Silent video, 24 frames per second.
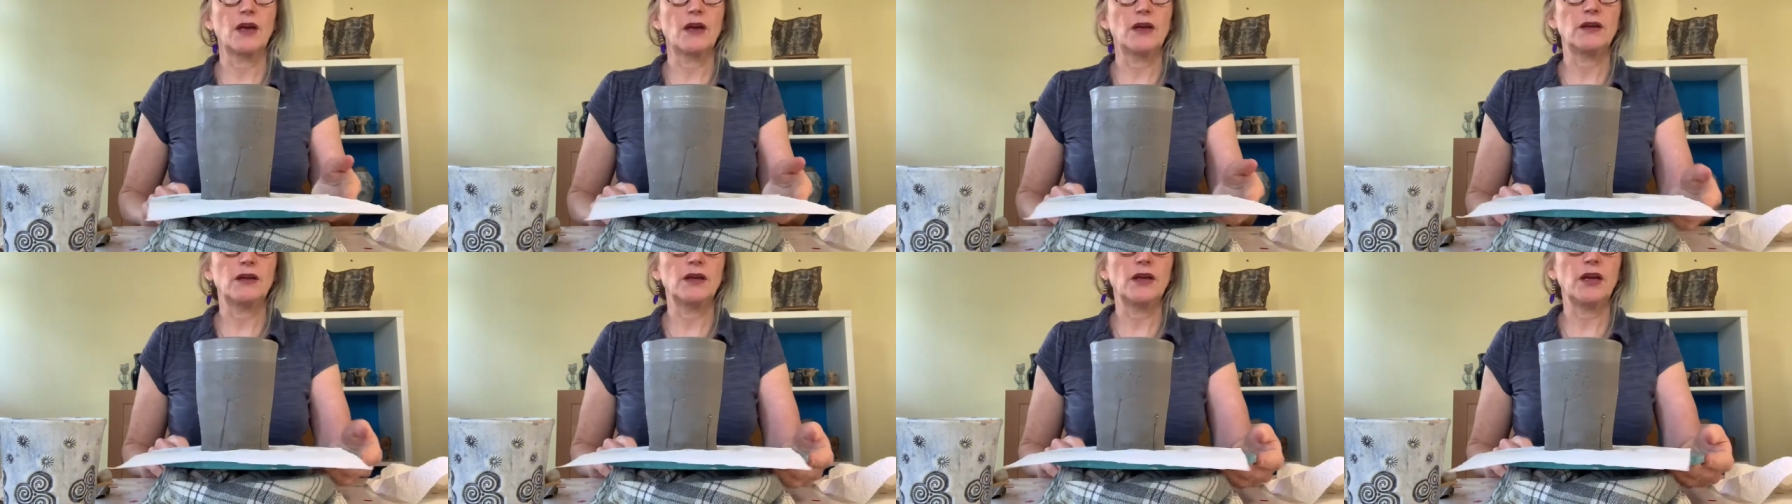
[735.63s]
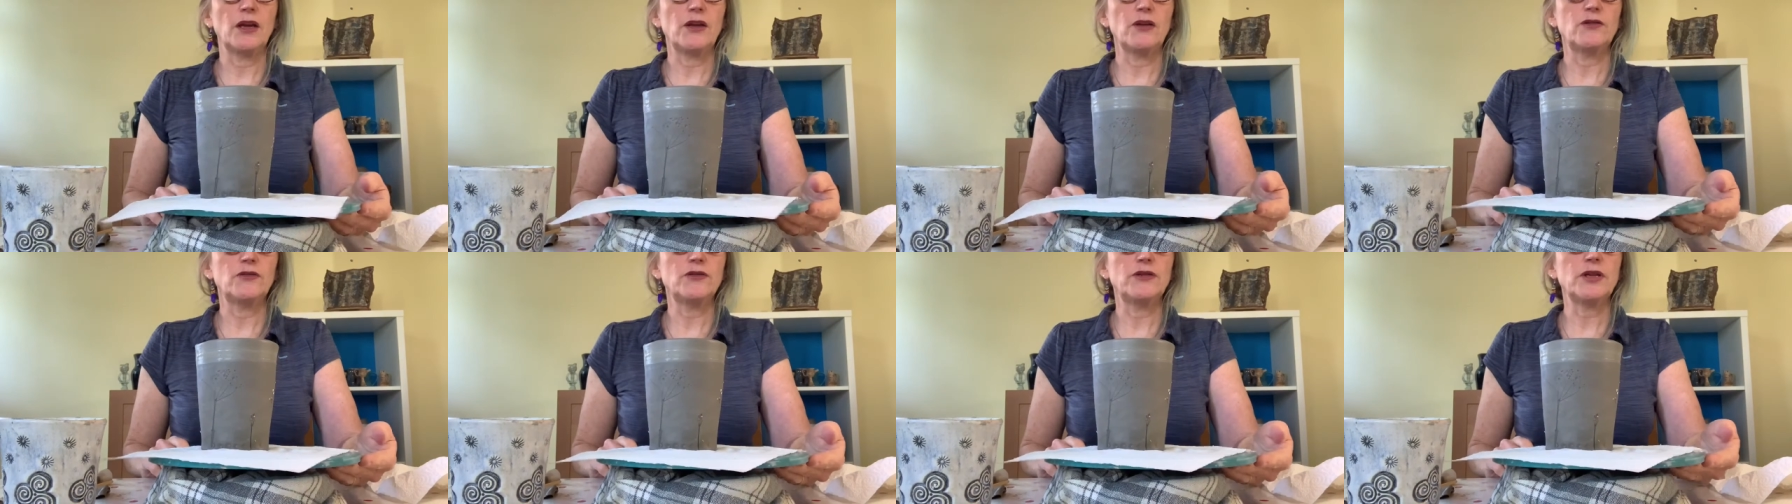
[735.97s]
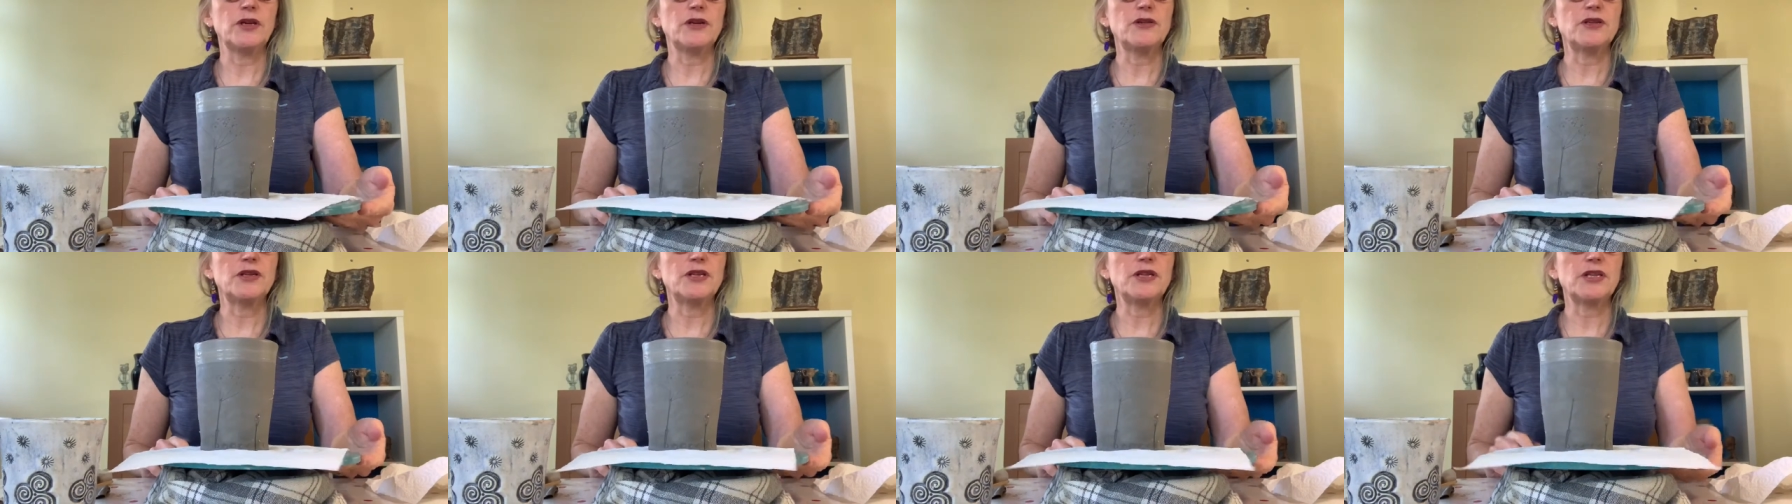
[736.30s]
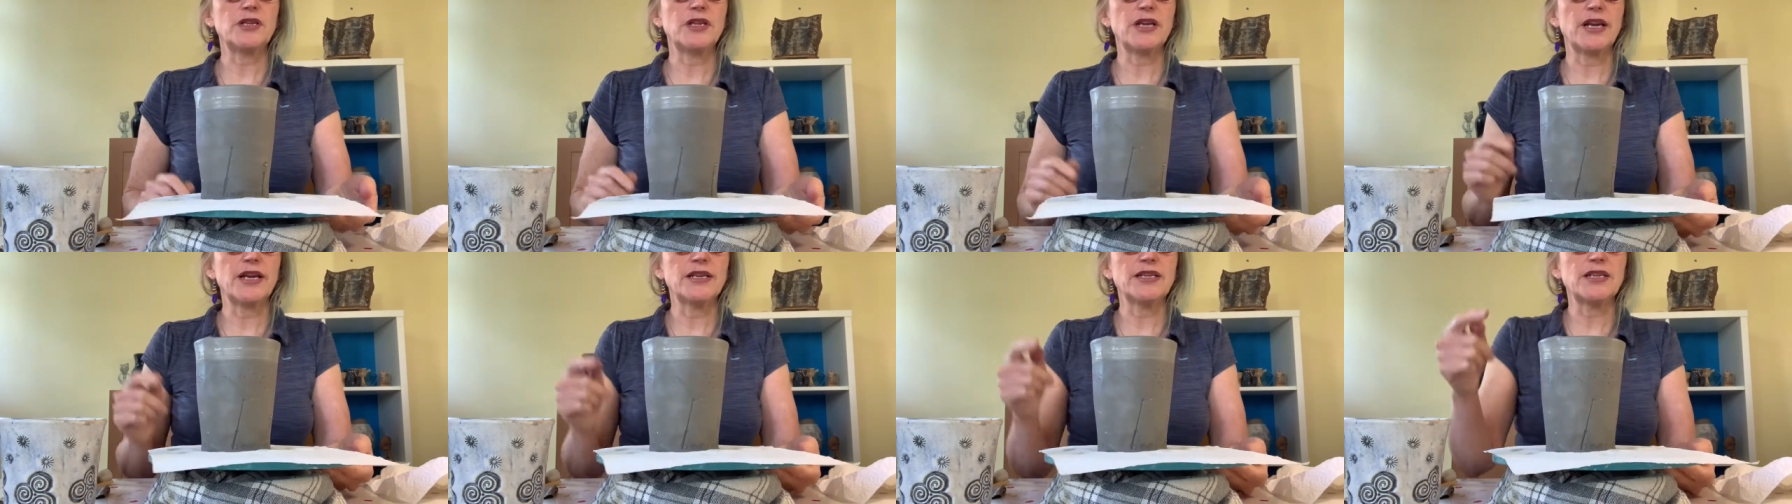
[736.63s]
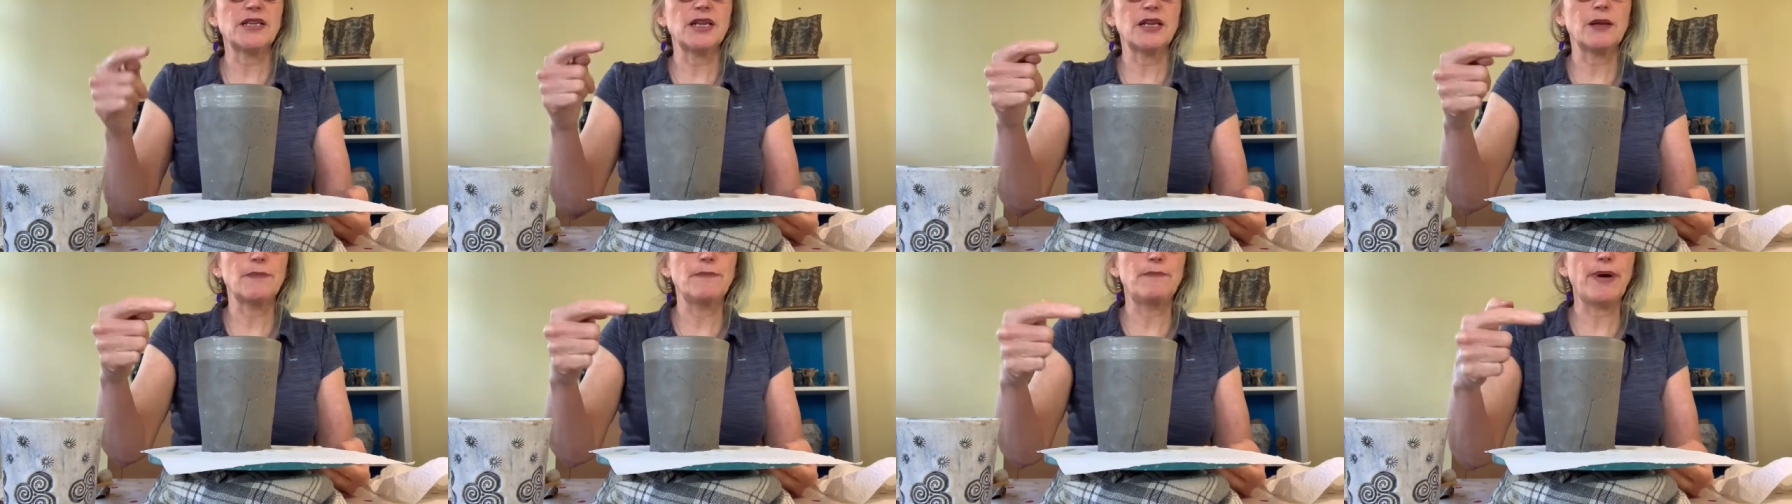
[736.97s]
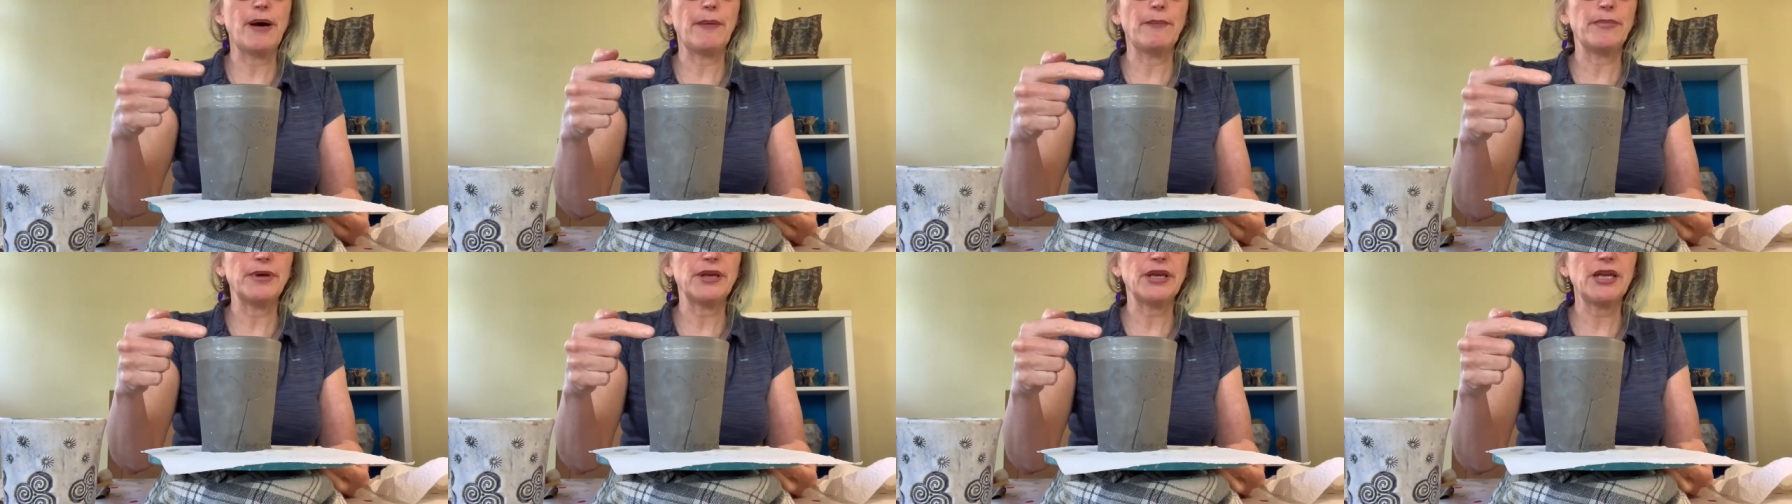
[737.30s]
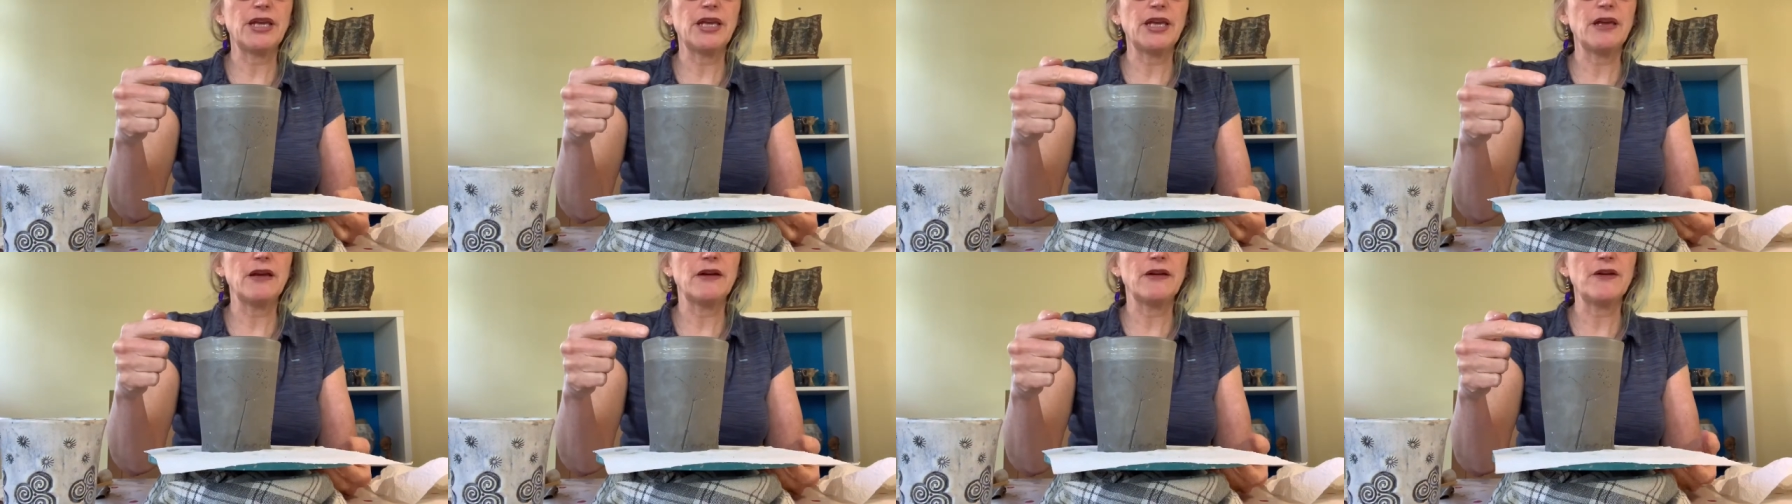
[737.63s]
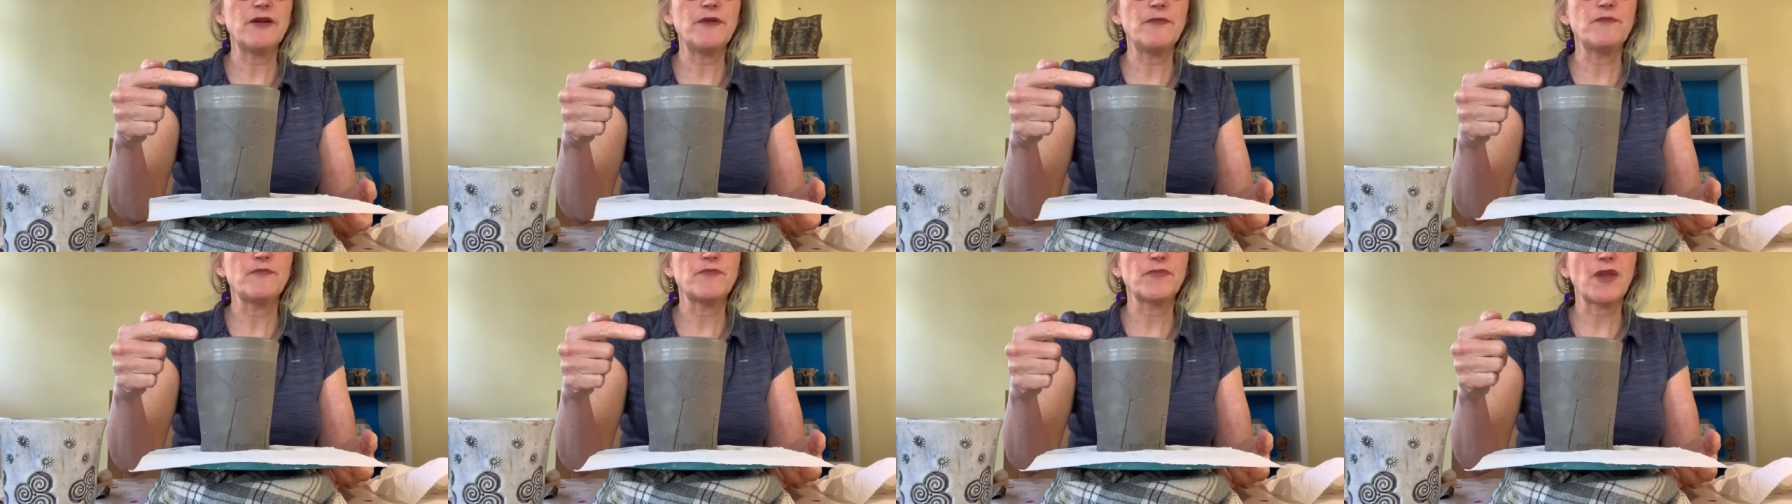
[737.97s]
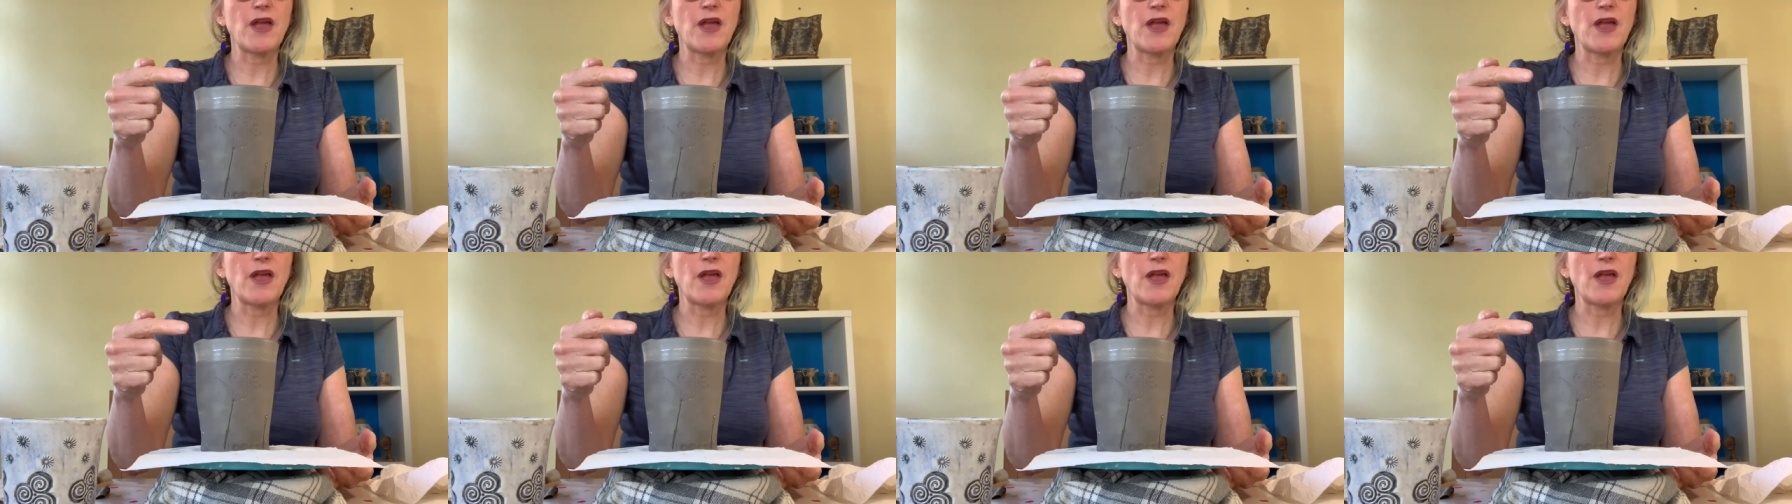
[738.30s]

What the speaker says: Now you'll notice there is a little bump here,